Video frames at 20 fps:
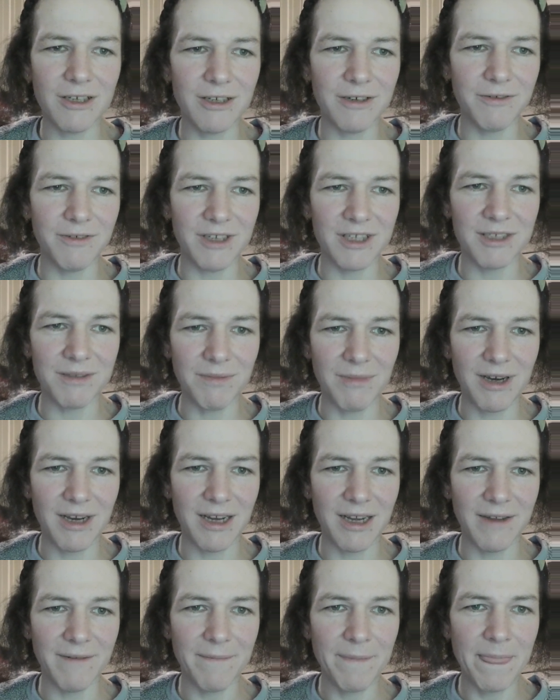with
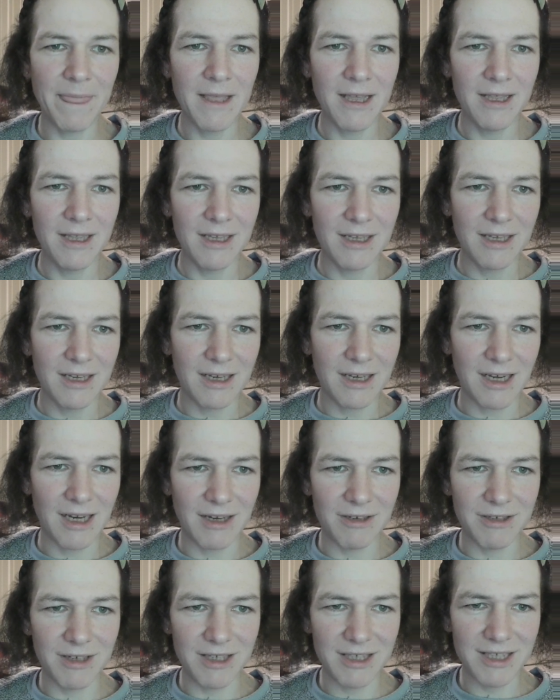my,
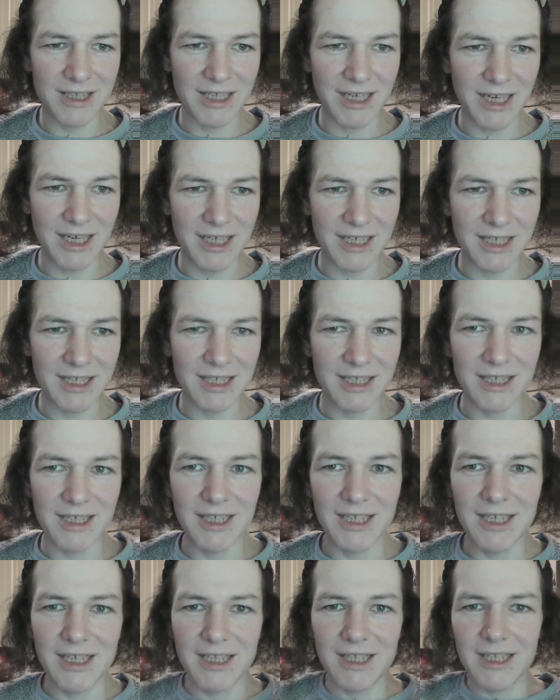how do I say it,
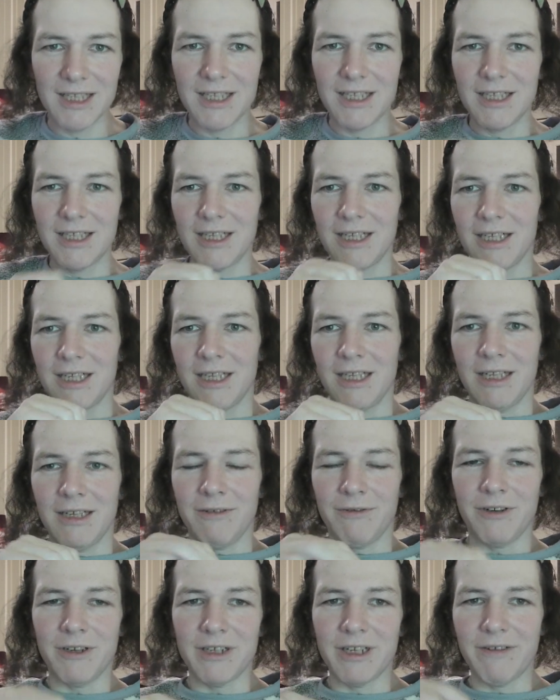
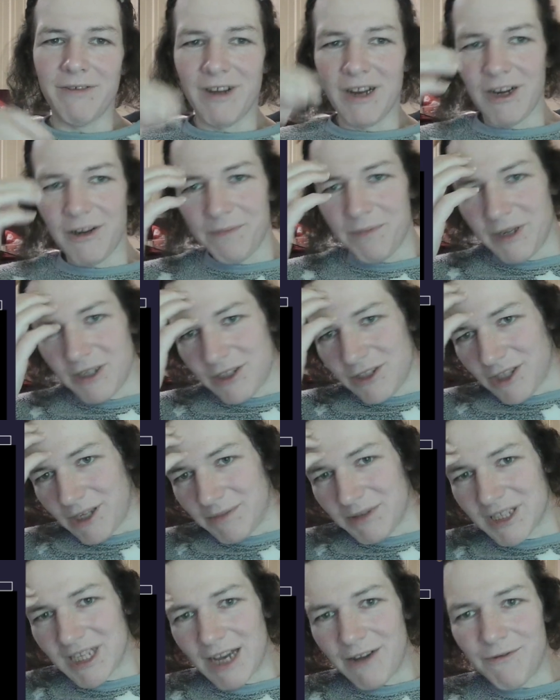for developing some
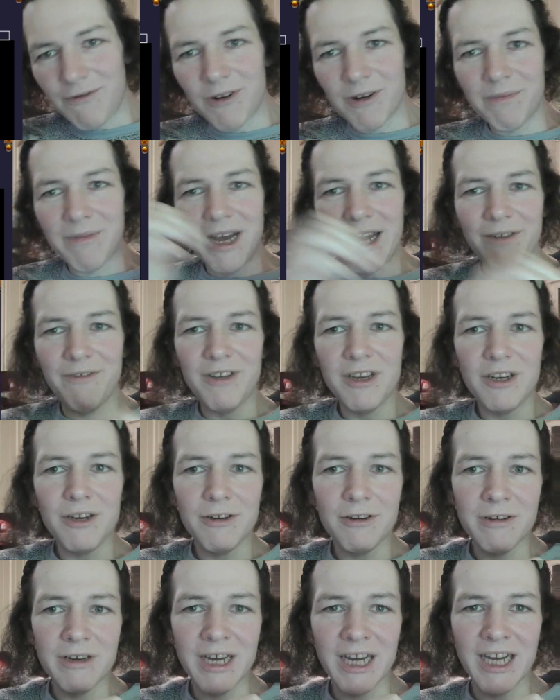stuff for my
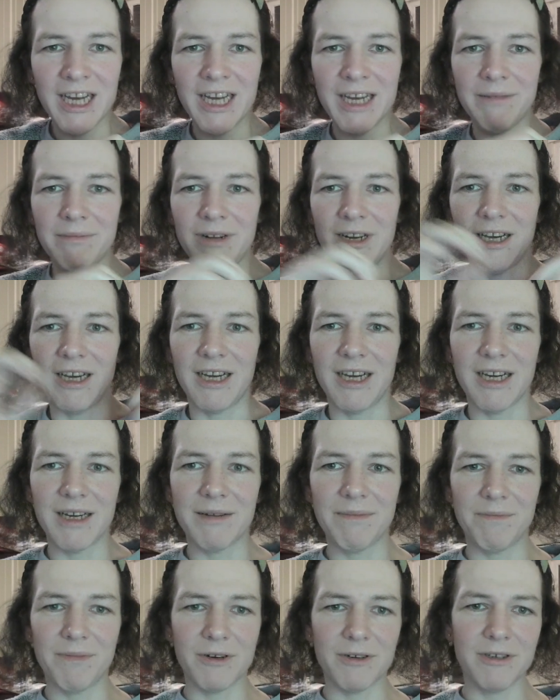video game,
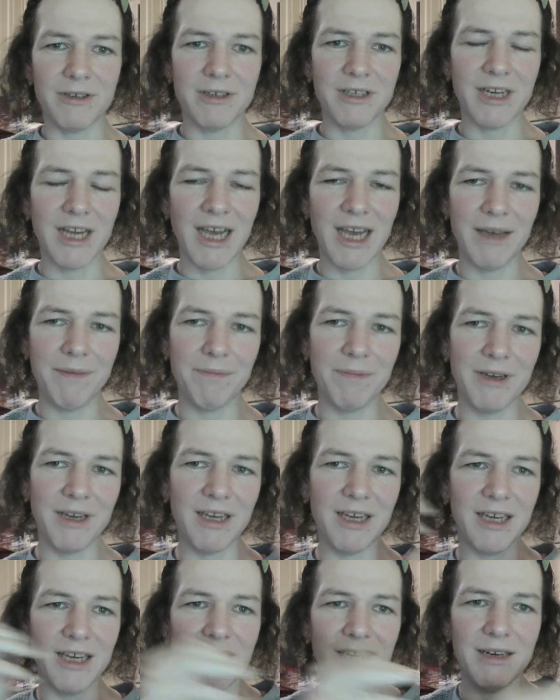like
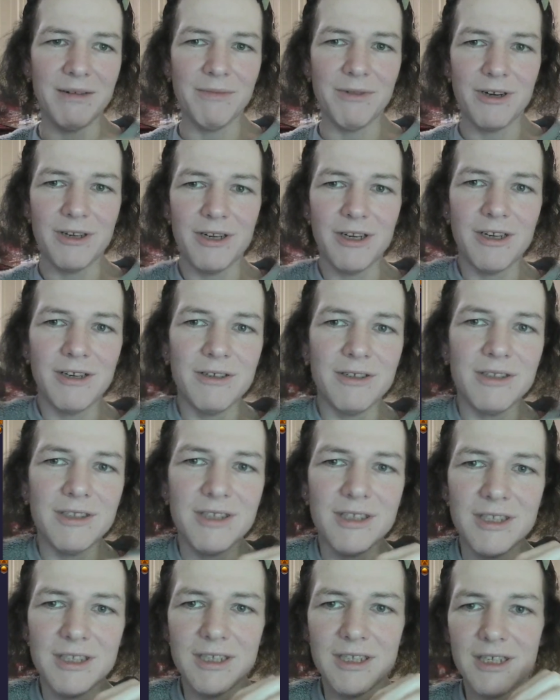prototyping models,